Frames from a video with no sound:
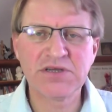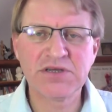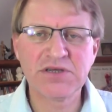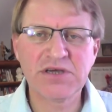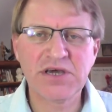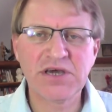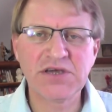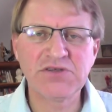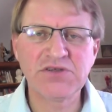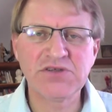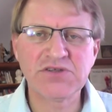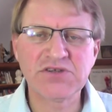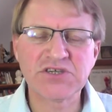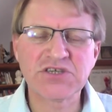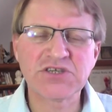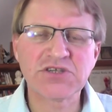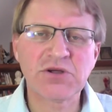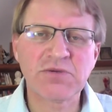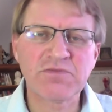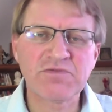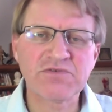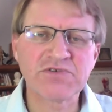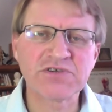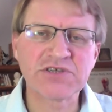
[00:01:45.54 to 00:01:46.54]
and you need to
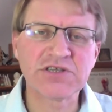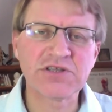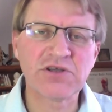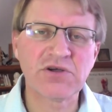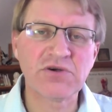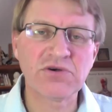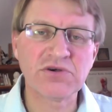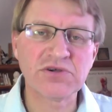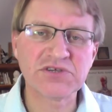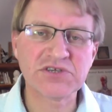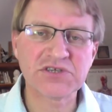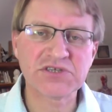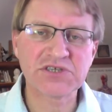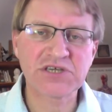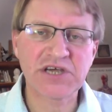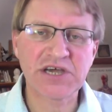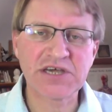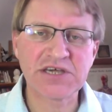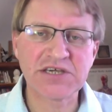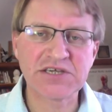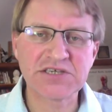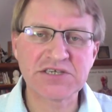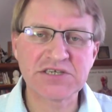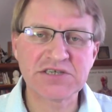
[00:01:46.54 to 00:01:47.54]
stop for as long as it
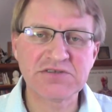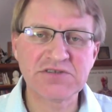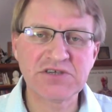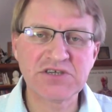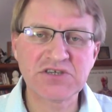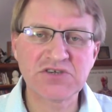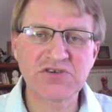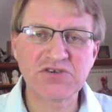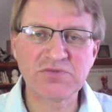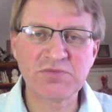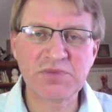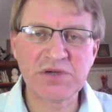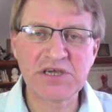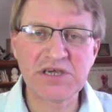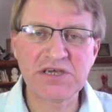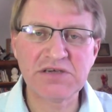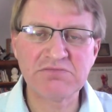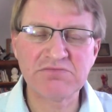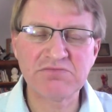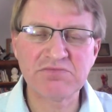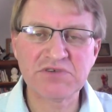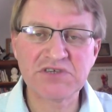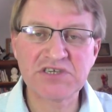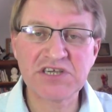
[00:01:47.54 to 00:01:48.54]
takes. This could be
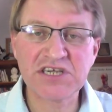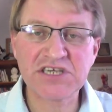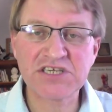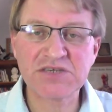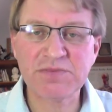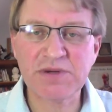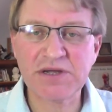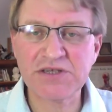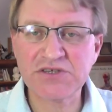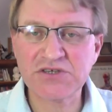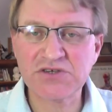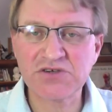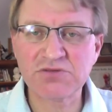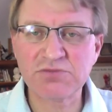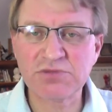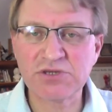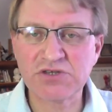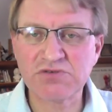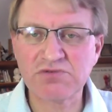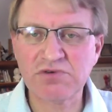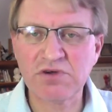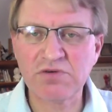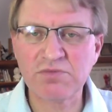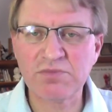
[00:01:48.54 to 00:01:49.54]
six months, could be
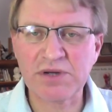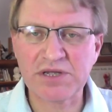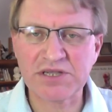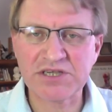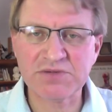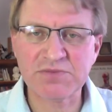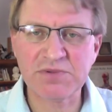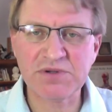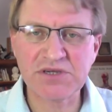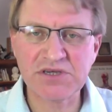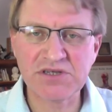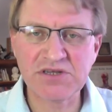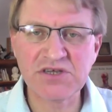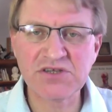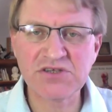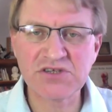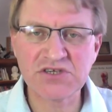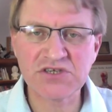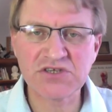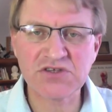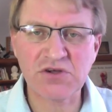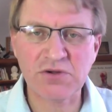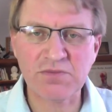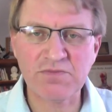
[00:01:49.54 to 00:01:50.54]
12 months, but you need to
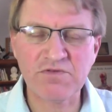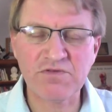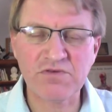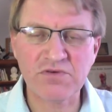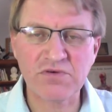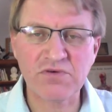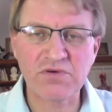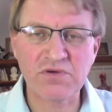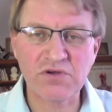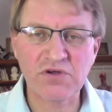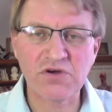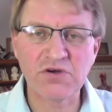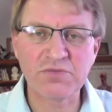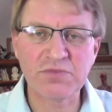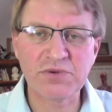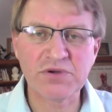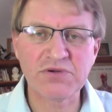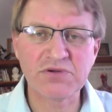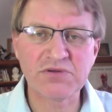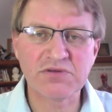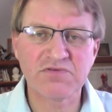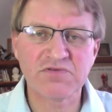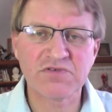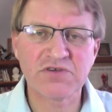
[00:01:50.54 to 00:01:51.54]
stop for a long
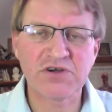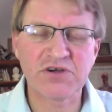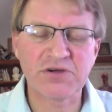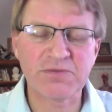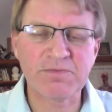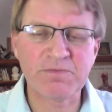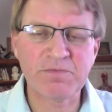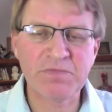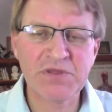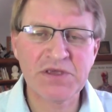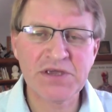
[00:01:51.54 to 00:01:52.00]
period of time.